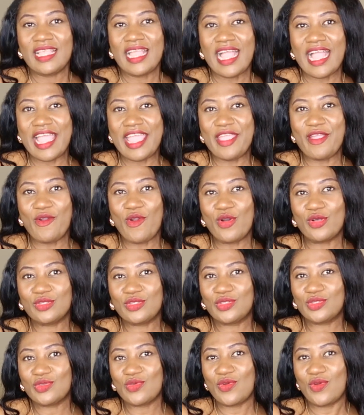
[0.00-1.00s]
I
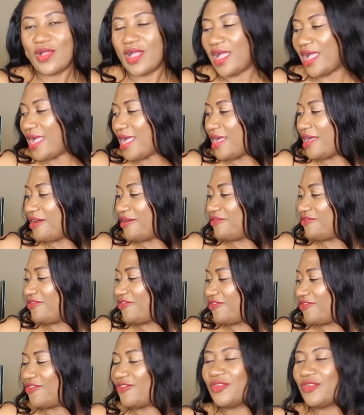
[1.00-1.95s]
also have